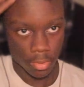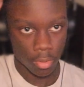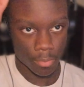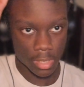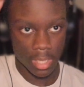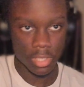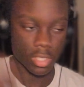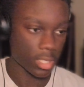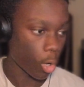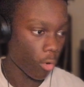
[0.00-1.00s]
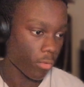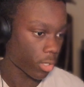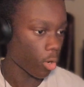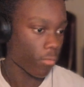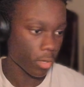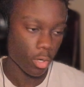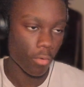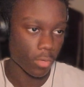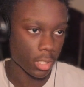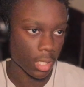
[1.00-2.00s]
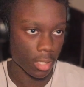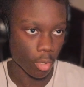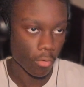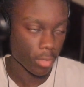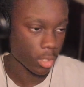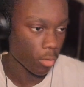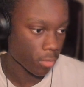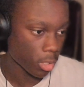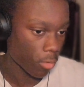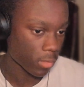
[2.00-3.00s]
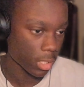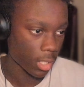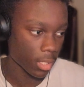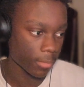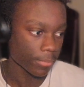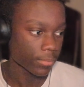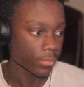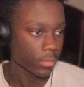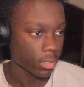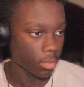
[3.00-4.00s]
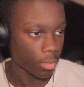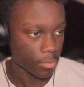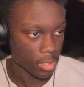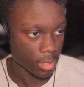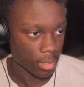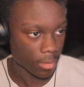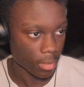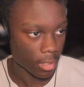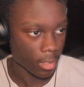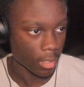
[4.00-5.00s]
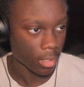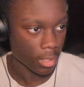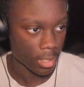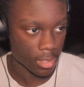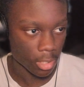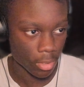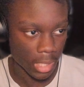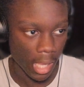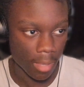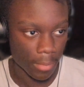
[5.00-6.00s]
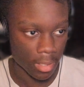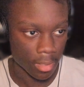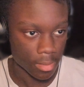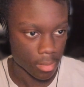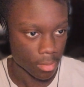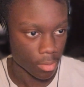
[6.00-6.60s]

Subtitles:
what I'm saying? Just over and over and over again, over and over and over again, you know what I'm saying? And until the game ends, you know what I'm